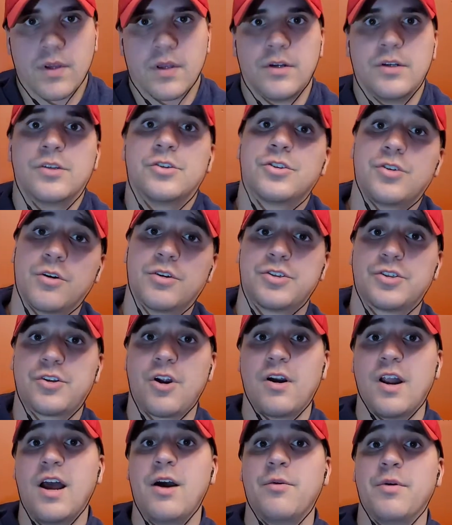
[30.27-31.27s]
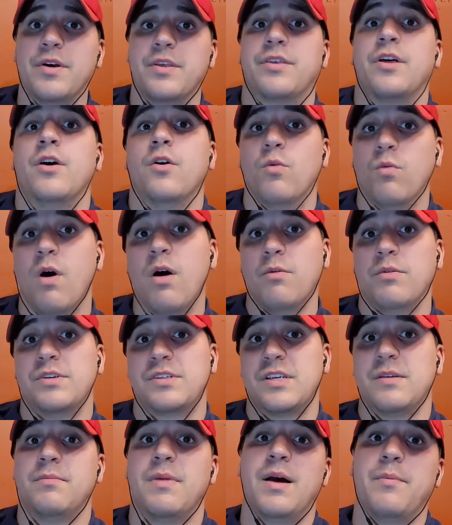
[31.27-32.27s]
So to start out with, what was
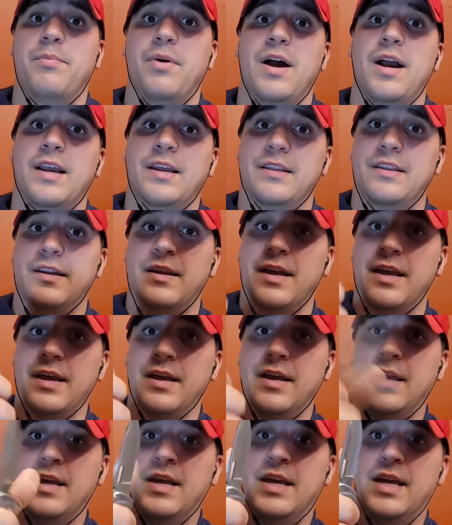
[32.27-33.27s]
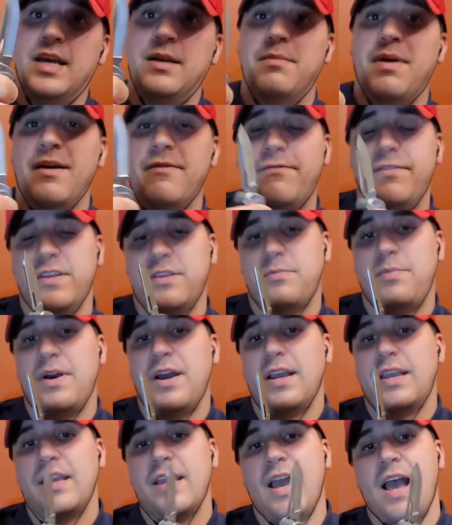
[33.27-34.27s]
in my pocket today? In my 5th
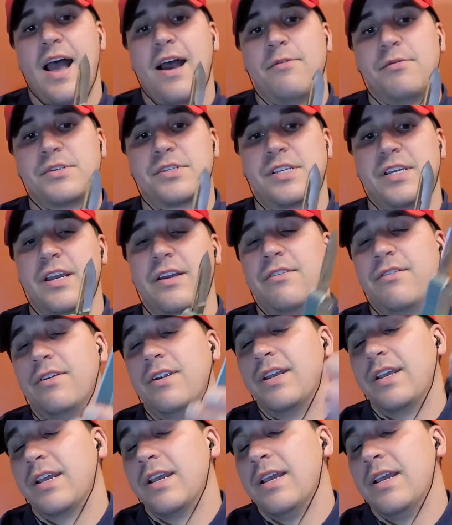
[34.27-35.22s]
pocket, I was carrying